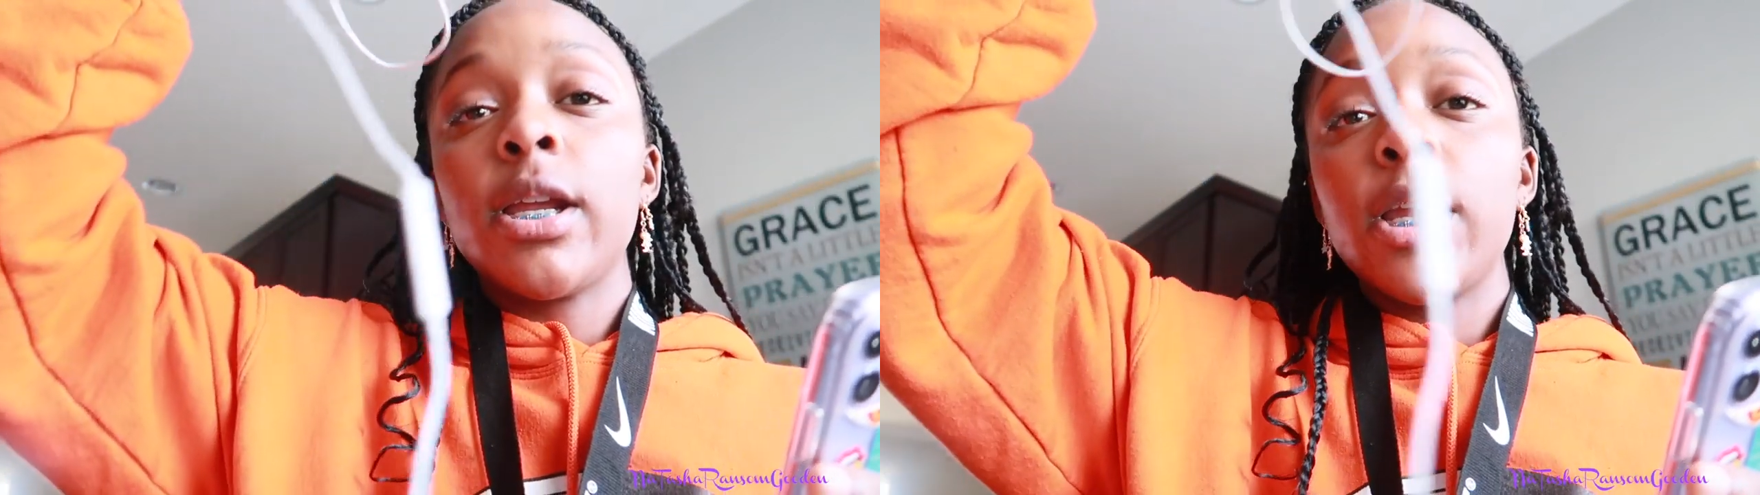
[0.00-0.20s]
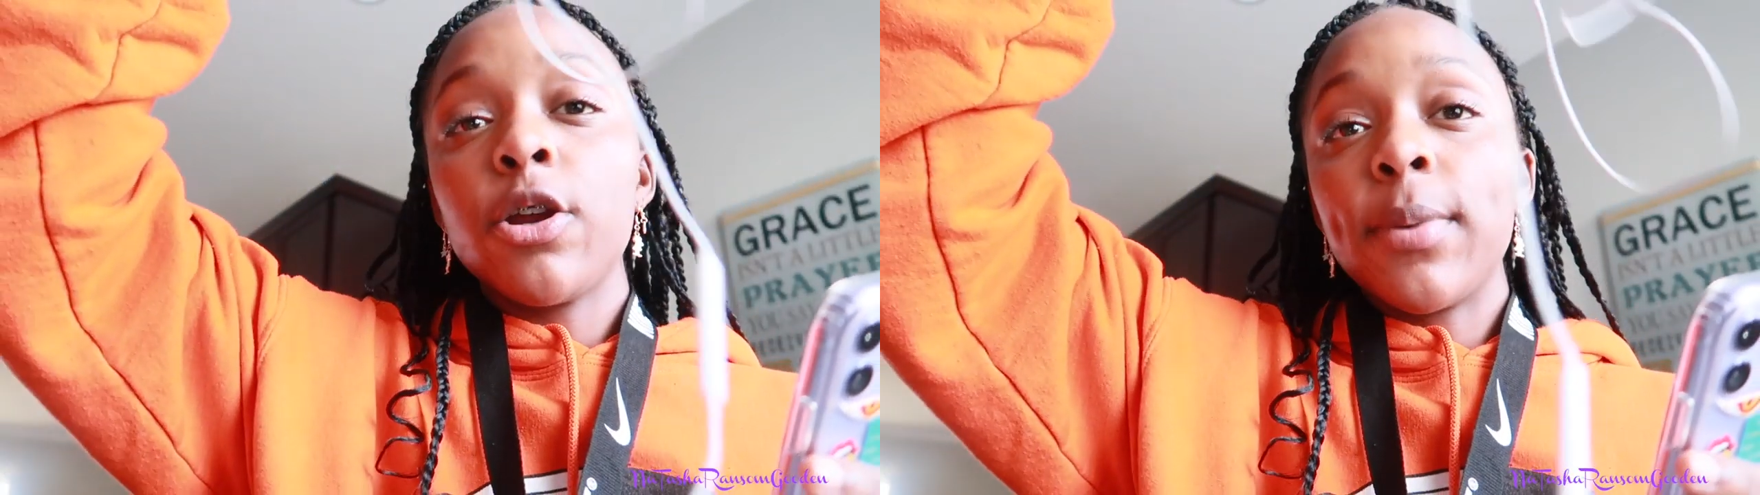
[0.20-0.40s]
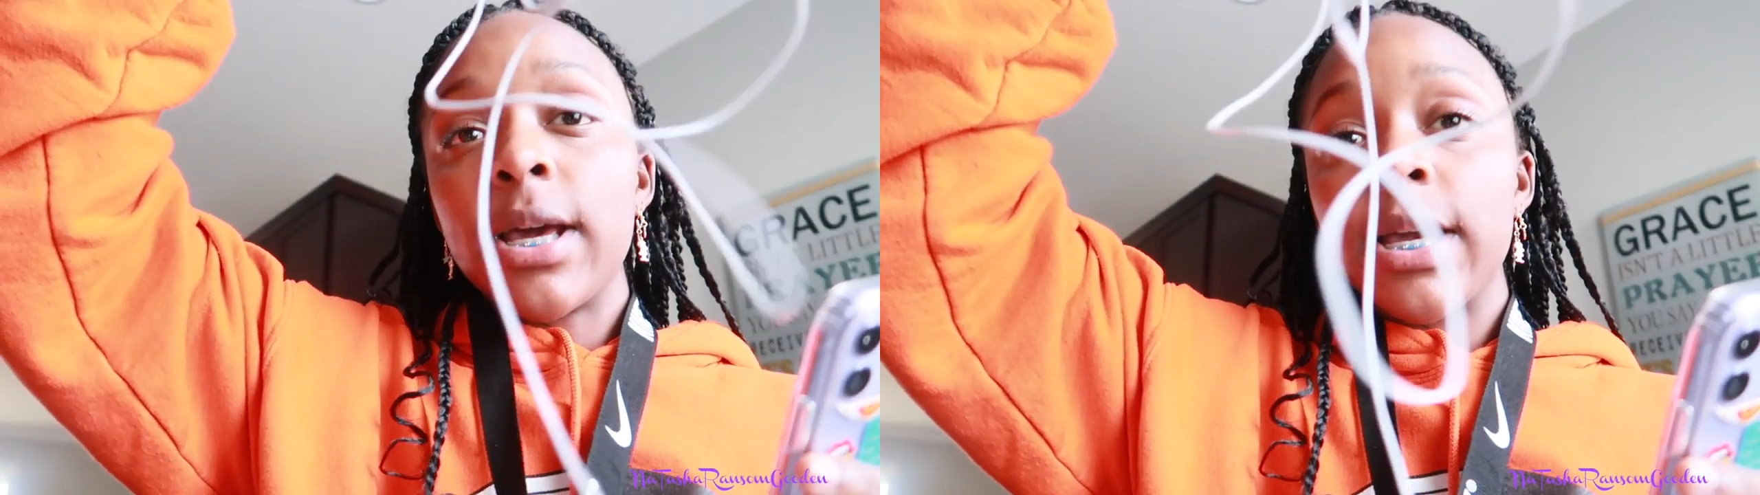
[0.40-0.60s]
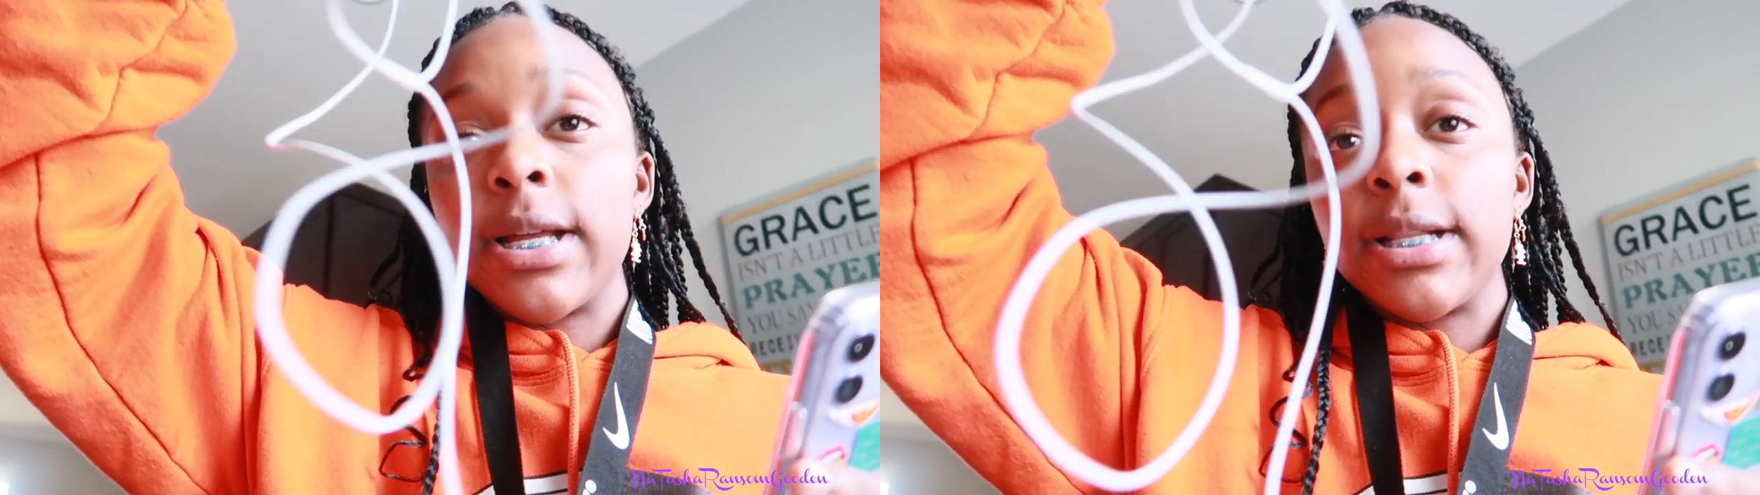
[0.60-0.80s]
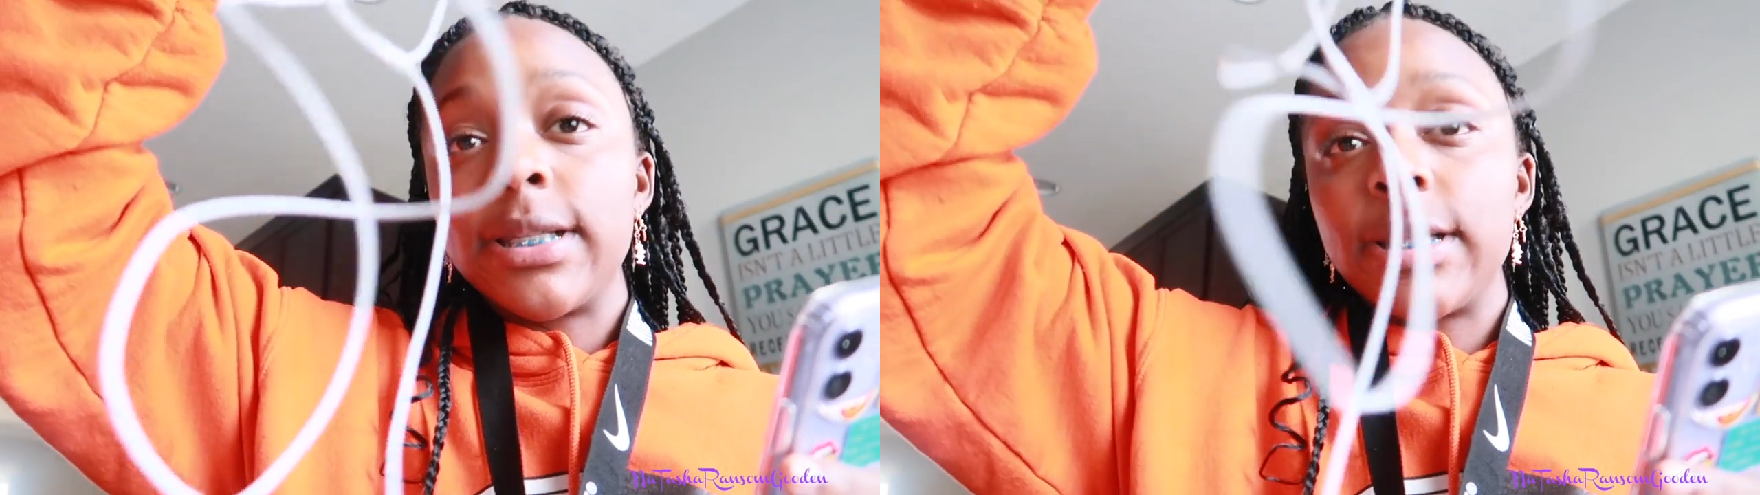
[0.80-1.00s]

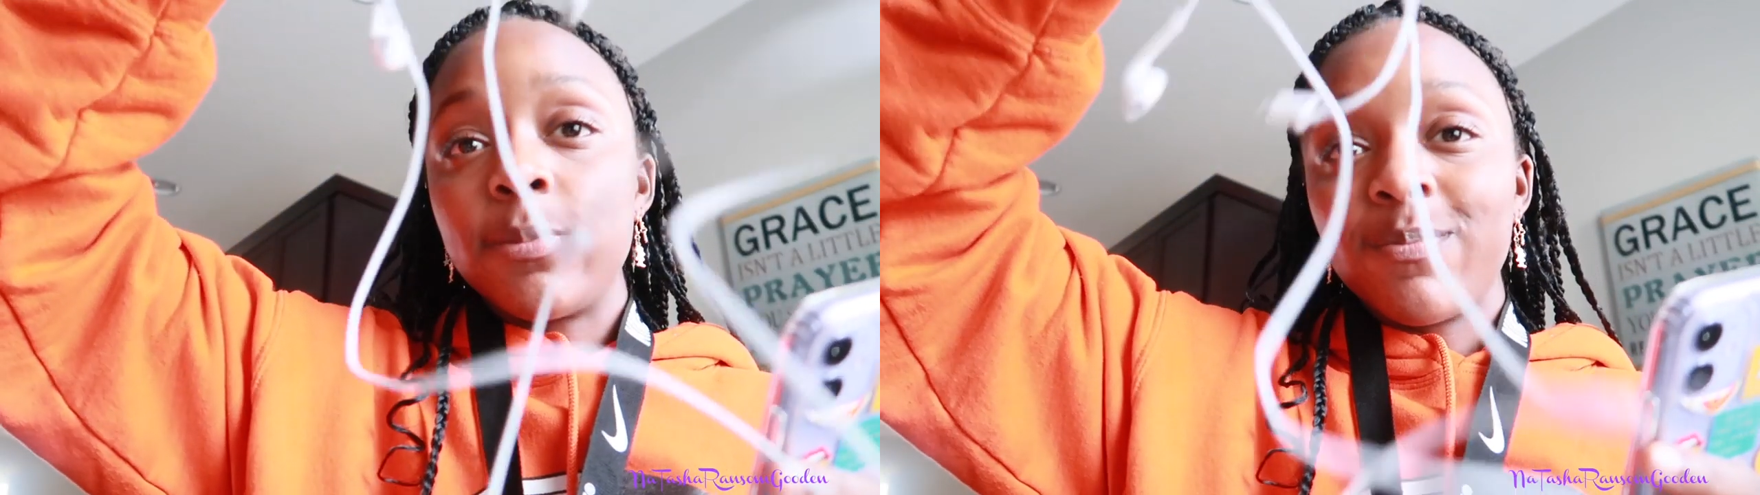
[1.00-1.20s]
earbuds,